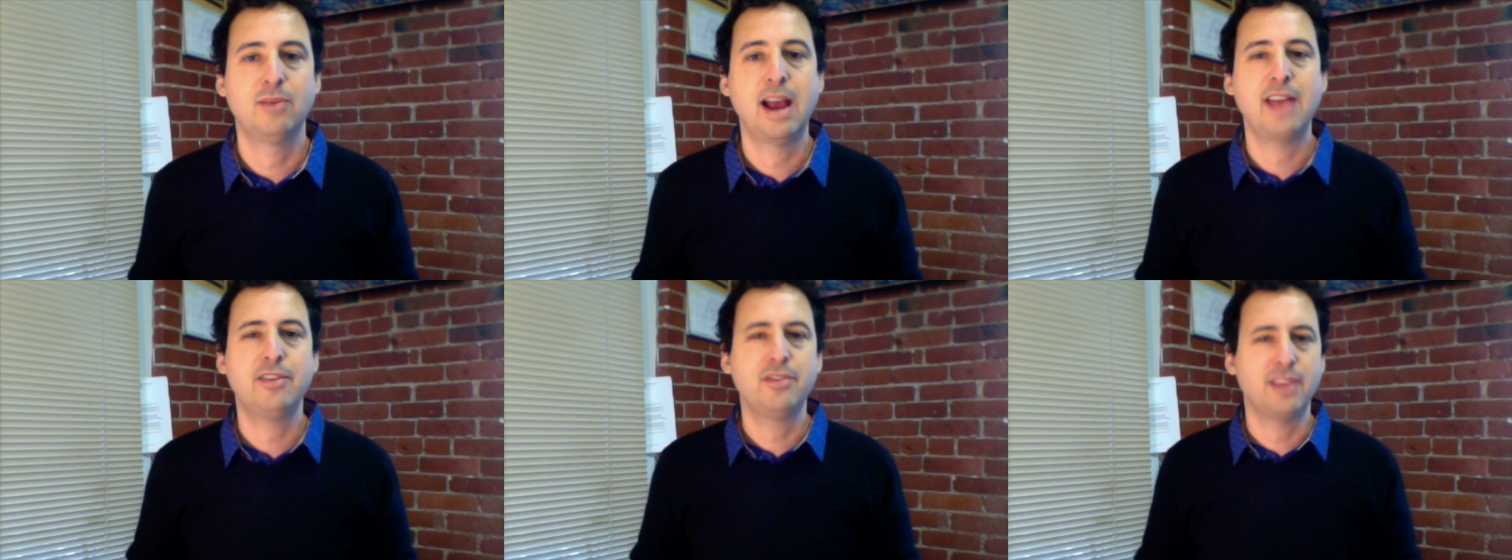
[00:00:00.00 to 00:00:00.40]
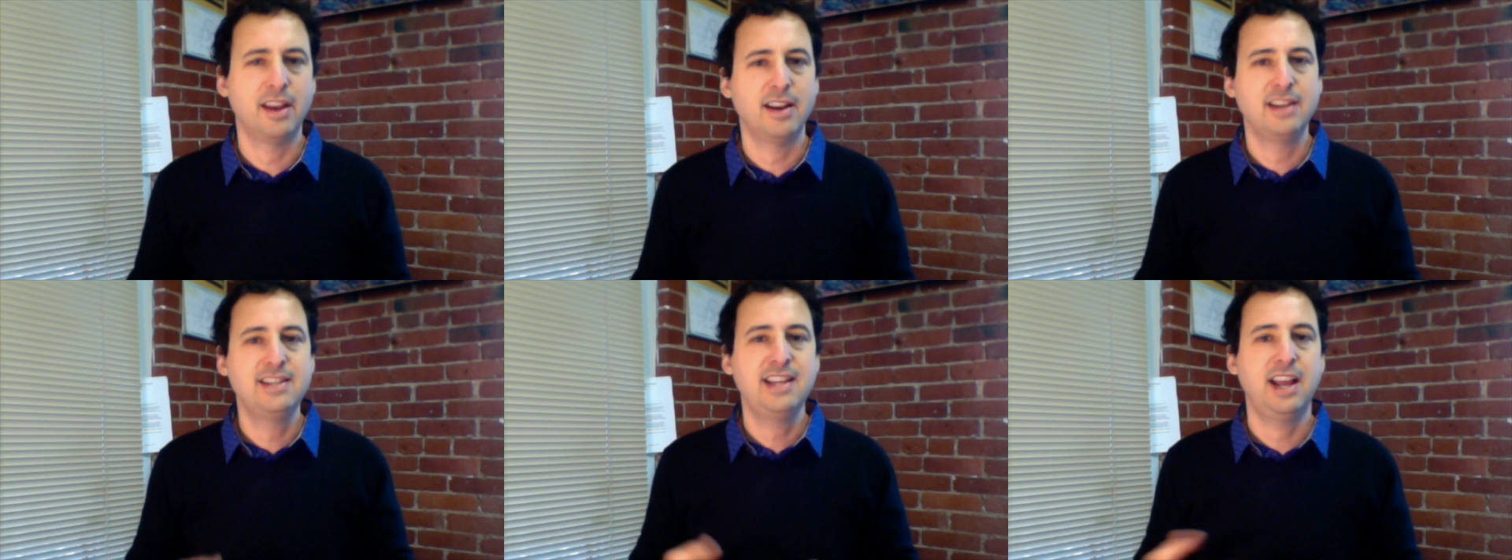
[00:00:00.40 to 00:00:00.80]
rather
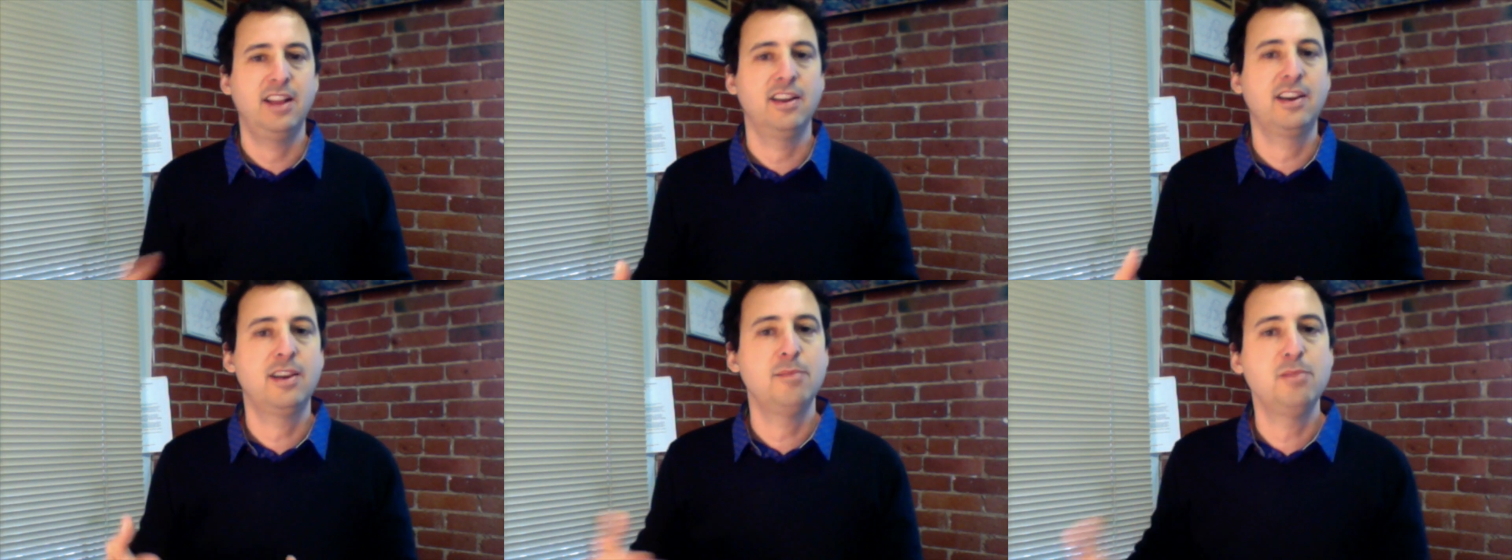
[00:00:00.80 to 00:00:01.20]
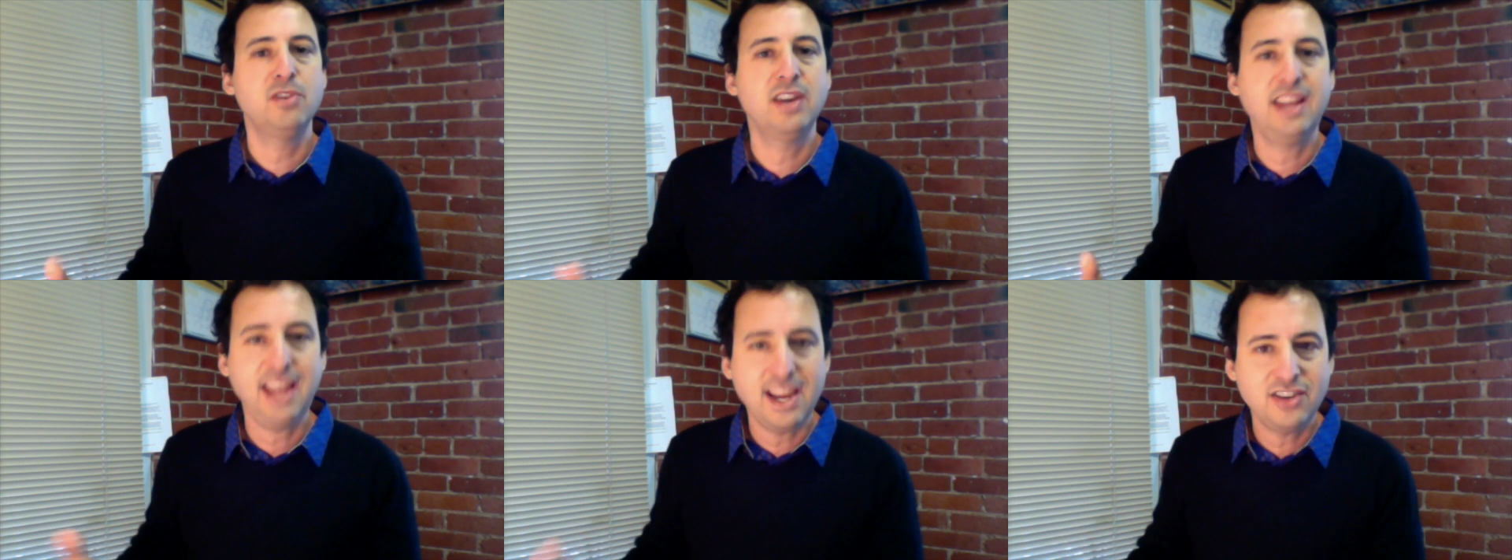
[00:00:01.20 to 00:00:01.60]
than a
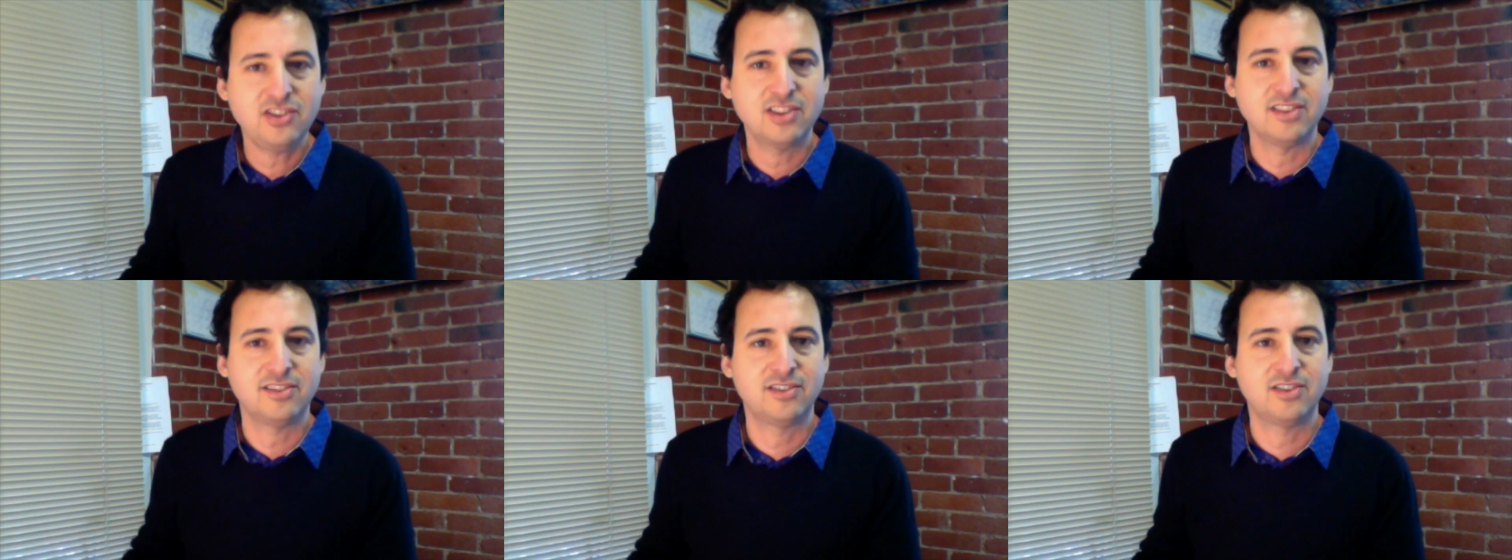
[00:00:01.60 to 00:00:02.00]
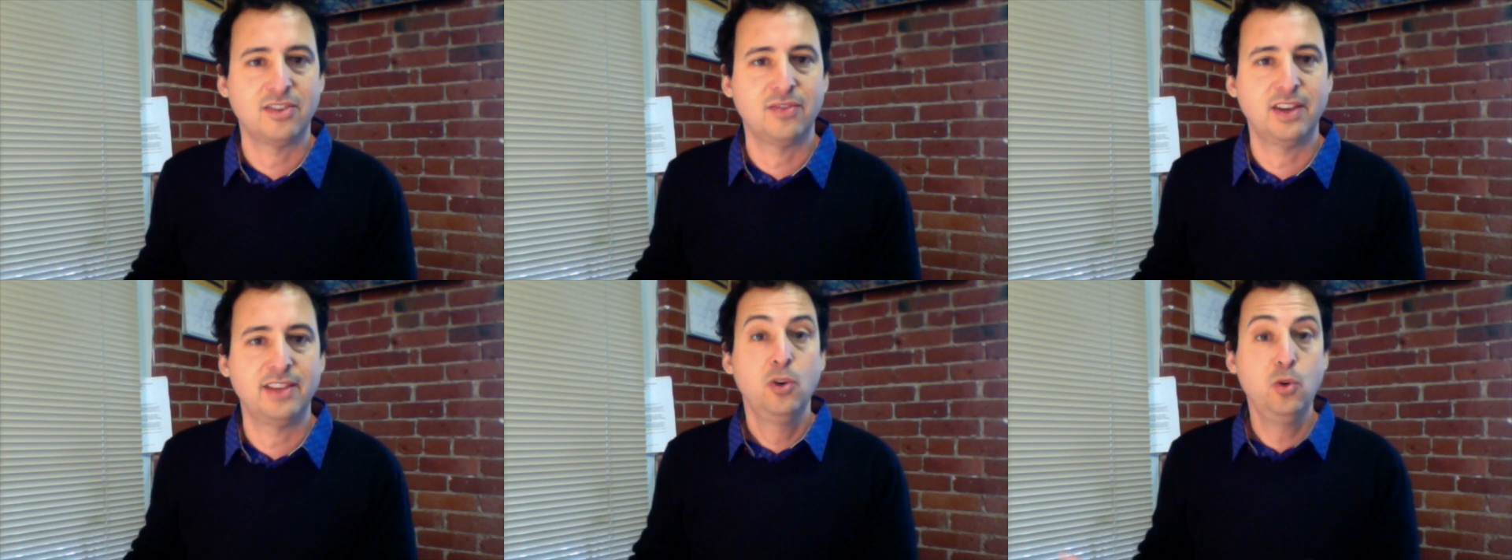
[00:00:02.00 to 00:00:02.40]
telecommunications
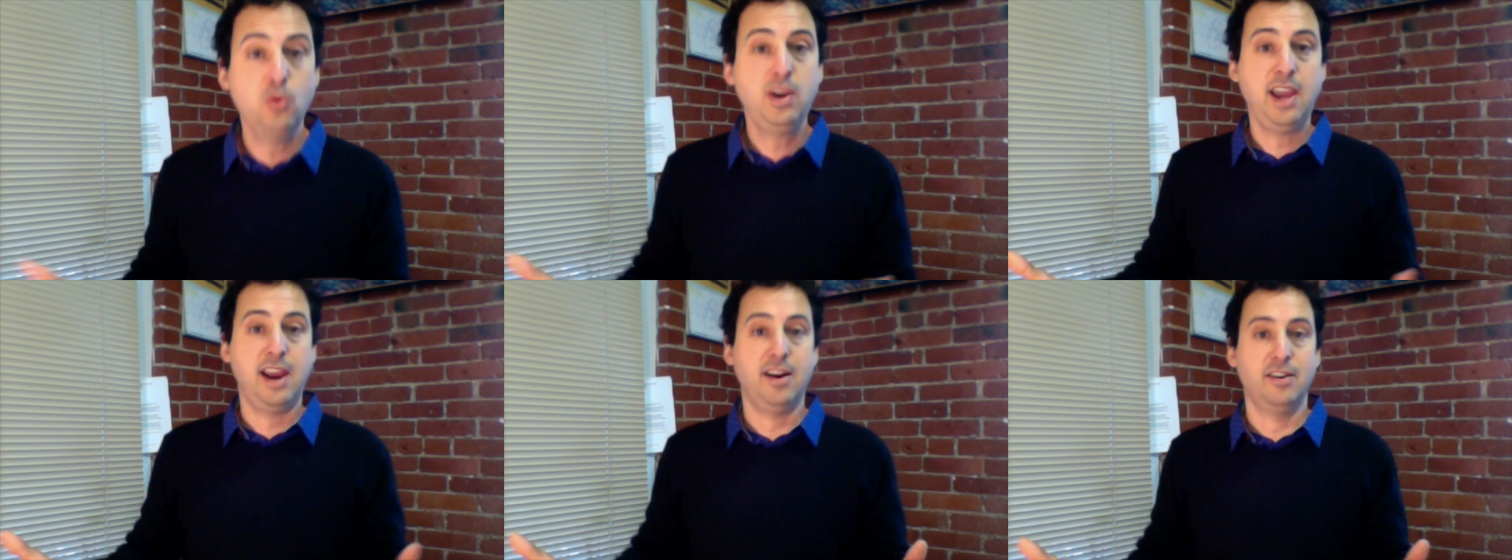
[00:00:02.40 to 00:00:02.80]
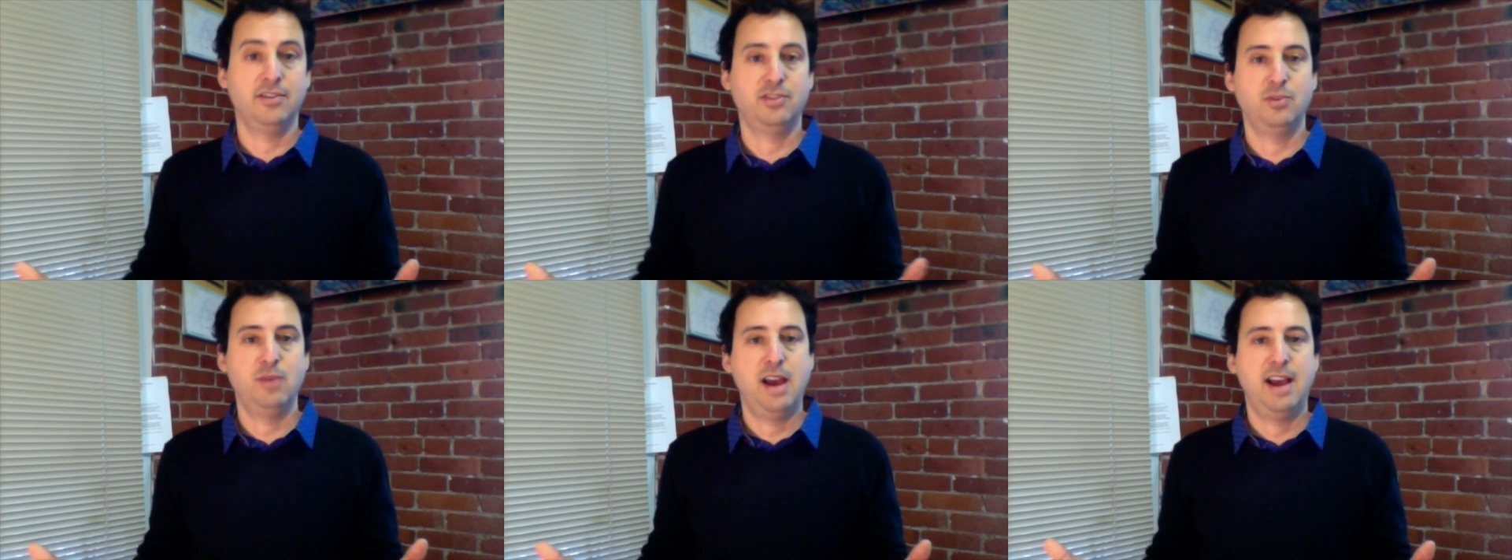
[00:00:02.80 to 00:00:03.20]
service. Who
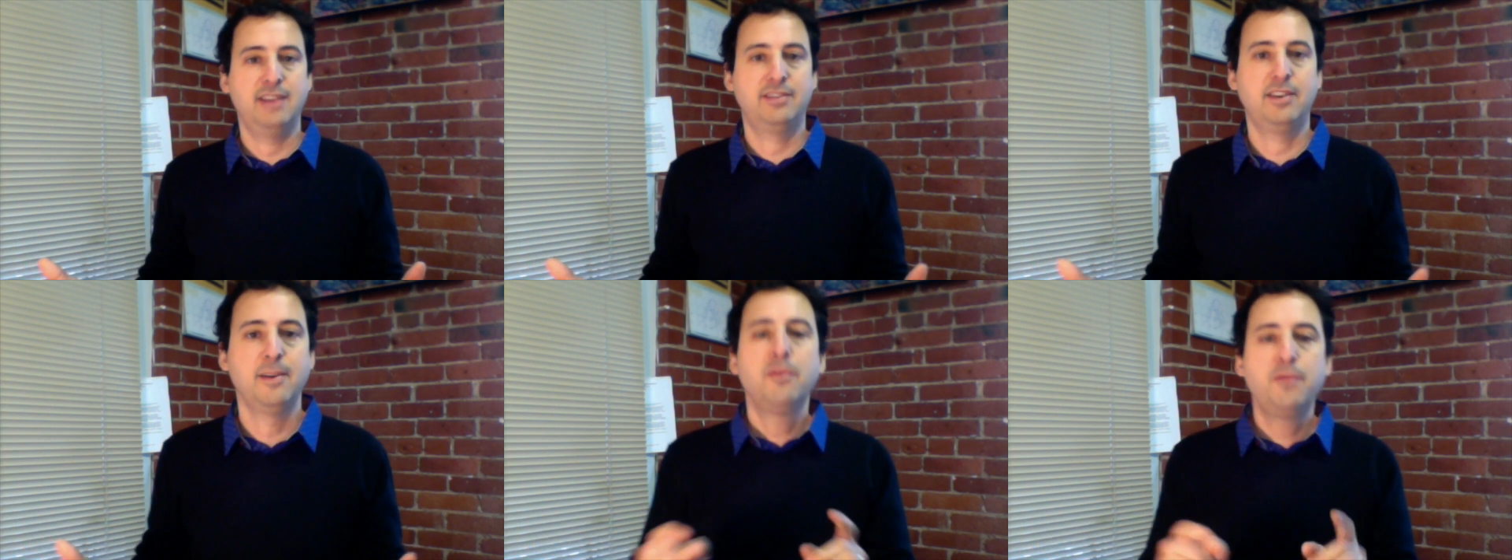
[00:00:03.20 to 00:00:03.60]
cares, you ask?